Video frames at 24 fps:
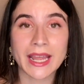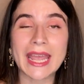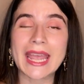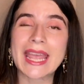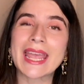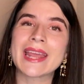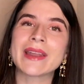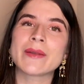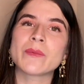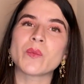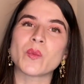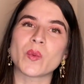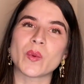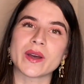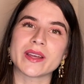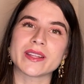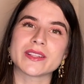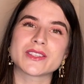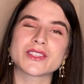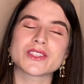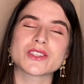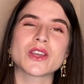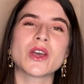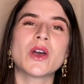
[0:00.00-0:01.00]
in
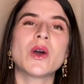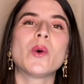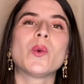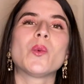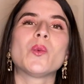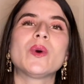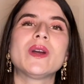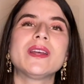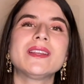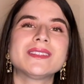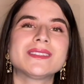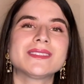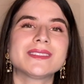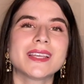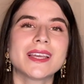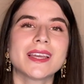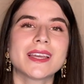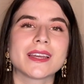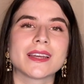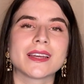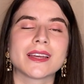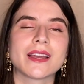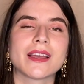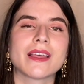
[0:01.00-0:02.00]
which we
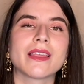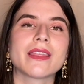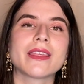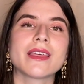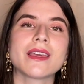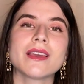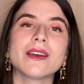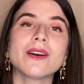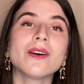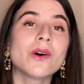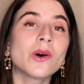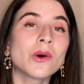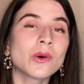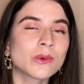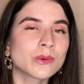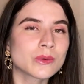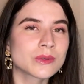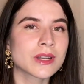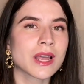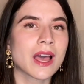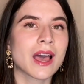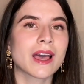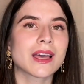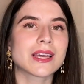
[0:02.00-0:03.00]
see the own